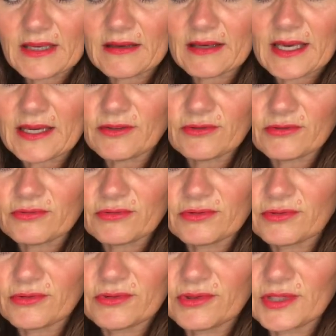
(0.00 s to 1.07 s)

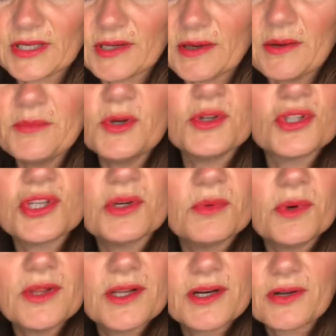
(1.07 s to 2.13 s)
capturers. I'm not sure
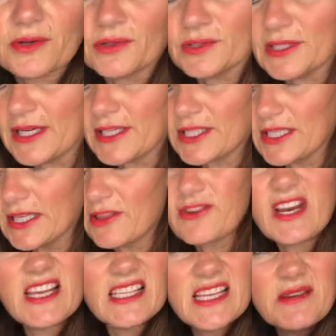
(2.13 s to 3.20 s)
what they're called actually.
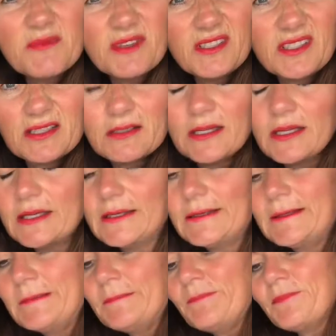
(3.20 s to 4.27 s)
Thread tamers?
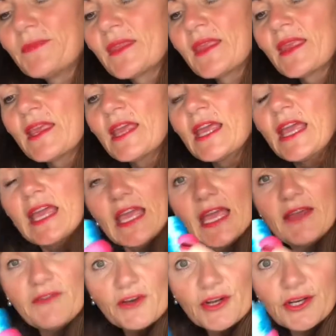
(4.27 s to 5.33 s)

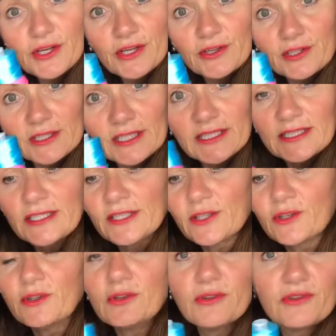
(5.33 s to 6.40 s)
If you're going to Google it,
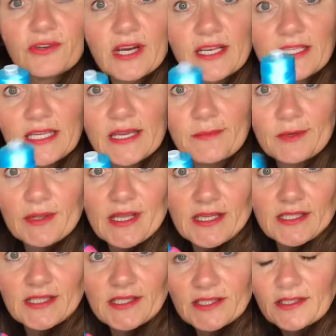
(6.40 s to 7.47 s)
Google thread tamer,
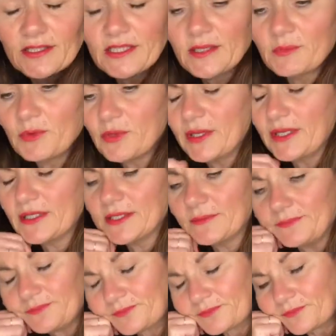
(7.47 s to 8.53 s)
that's a starting point.
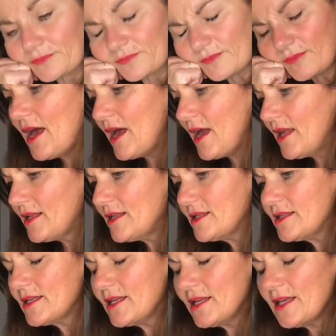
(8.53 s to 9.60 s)
And
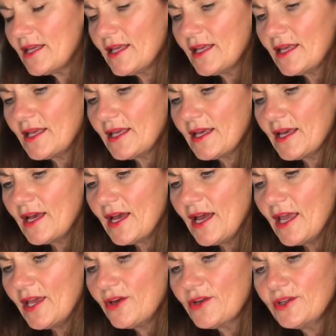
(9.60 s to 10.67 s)

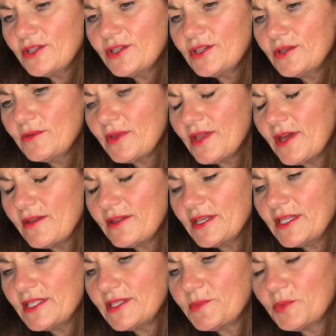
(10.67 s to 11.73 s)
I couldn't do without
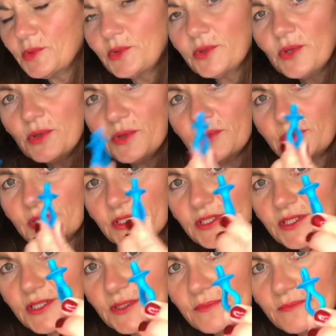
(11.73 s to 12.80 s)
these spool
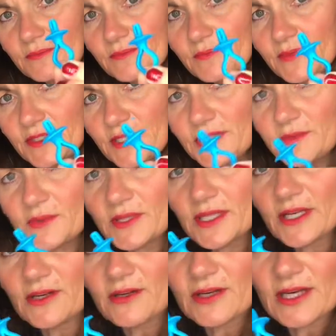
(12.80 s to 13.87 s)
holders. This is what they look